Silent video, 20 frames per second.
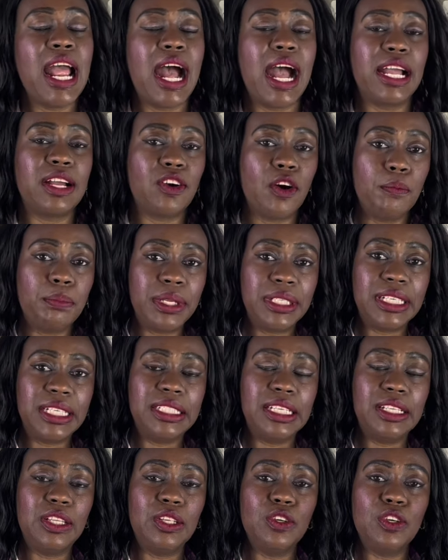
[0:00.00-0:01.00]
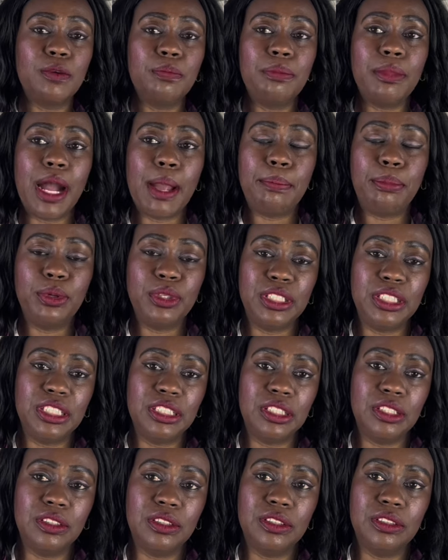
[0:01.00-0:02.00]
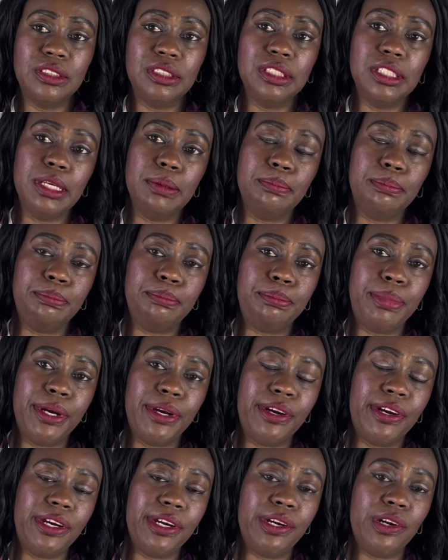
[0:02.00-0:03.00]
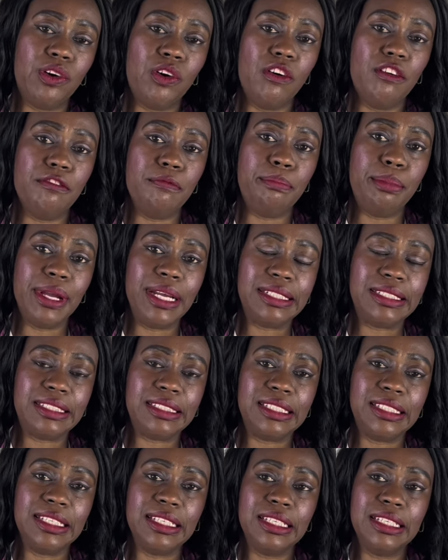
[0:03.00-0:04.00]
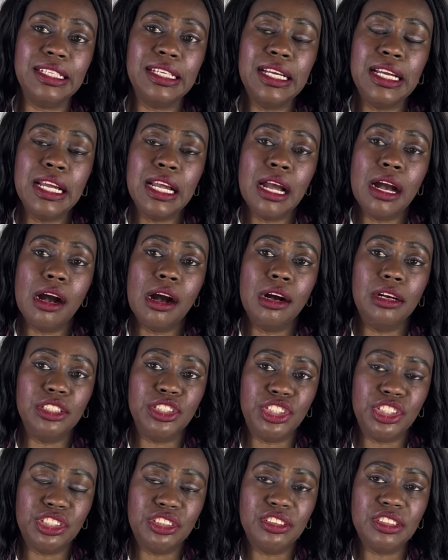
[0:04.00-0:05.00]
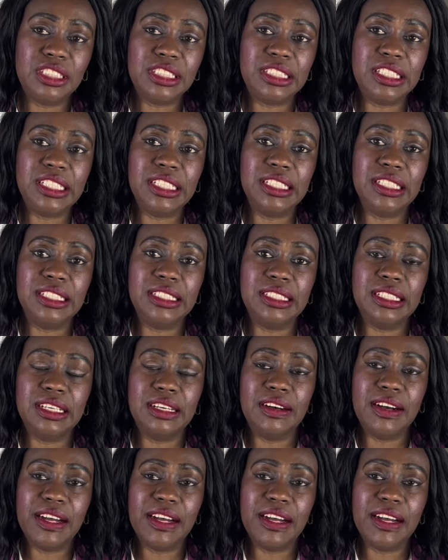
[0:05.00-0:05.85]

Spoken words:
I completed the look by putting on a pair of Betsy Johnson